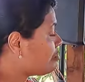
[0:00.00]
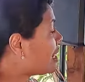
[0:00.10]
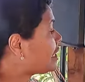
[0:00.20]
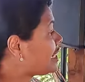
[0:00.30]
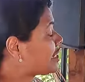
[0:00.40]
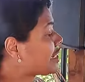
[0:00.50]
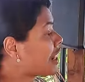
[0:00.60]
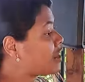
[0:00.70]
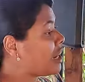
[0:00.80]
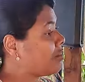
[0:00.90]
But it
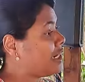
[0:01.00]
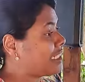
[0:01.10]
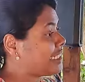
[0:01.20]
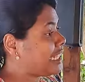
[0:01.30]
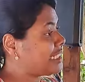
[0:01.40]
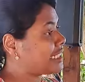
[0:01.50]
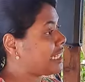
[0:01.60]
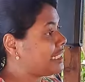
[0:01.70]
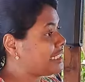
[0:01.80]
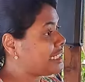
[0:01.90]
cannot be just
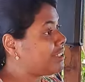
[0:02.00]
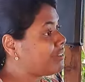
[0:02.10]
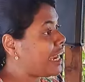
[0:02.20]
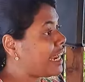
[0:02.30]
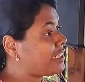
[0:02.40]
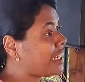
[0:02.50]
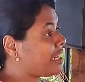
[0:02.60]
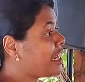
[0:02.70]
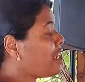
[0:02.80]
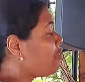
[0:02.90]
conceived and
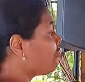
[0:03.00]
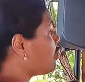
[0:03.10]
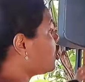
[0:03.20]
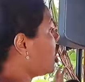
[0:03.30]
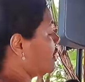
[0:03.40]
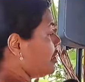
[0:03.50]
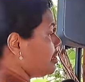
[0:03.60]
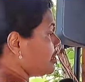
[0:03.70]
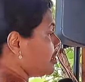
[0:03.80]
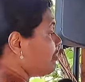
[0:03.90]
then
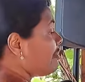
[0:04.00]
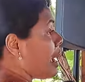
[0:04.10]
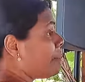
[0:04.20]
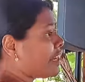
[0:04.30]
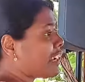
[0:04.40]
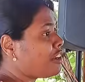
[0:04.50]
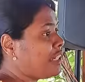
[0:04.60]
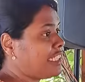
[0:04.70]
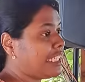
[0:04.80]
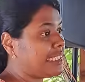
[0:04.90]
forgotten. The farmer
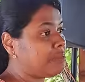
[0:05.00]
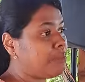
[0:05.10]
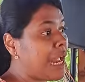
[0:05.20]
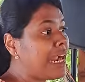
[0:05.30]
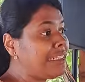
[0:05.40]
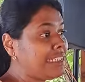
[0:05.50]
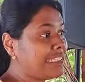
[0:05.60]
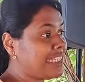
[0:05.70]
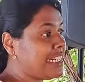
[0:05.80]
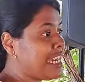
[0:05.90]
cannot just plant the
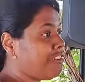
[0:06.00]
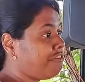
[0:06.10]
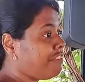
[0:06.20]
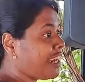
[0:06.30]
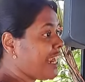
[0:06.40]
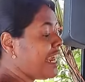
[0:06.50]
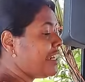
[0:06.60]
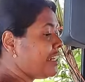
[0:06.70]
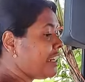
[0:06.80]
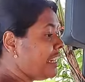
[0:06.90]
seed and forget
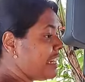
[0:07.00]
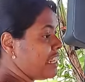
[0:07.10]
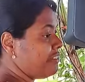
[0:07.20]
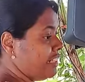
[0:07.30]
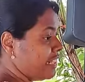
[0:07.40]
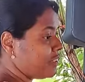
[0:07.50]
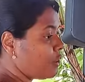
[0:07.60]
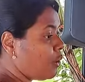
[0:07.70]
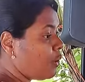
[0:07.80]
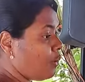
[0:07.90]
it and leave it and
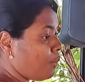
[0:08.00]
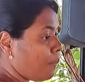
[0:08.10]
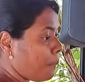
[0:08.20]
go.